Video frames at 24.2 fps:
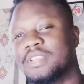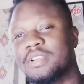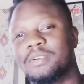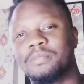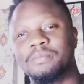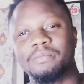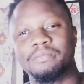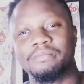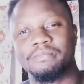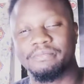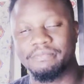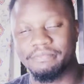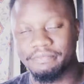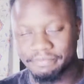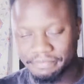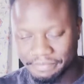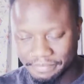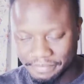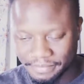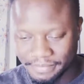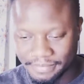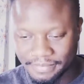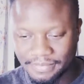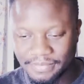know,
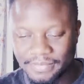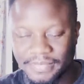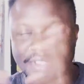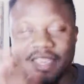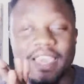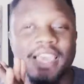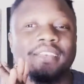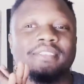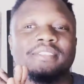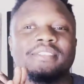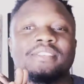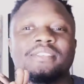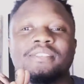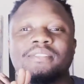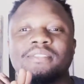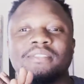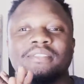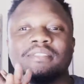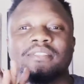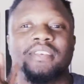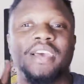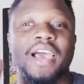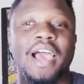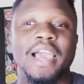yes,
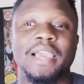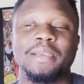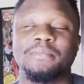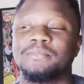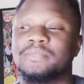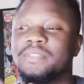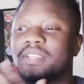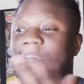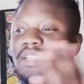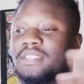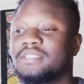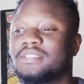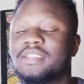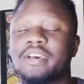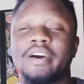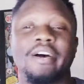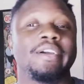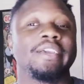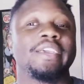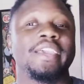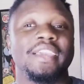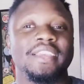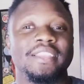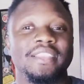I'm done
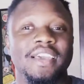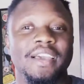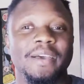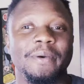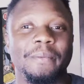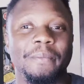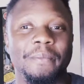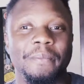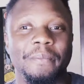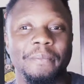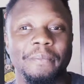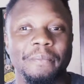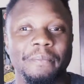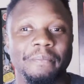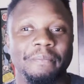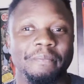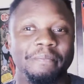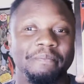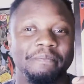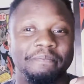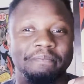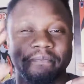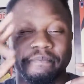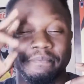talking now.
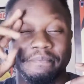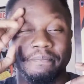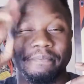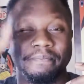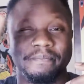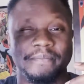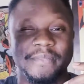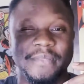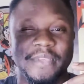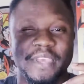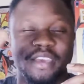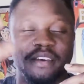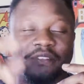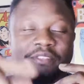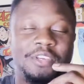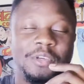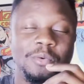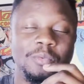Yeah, have a good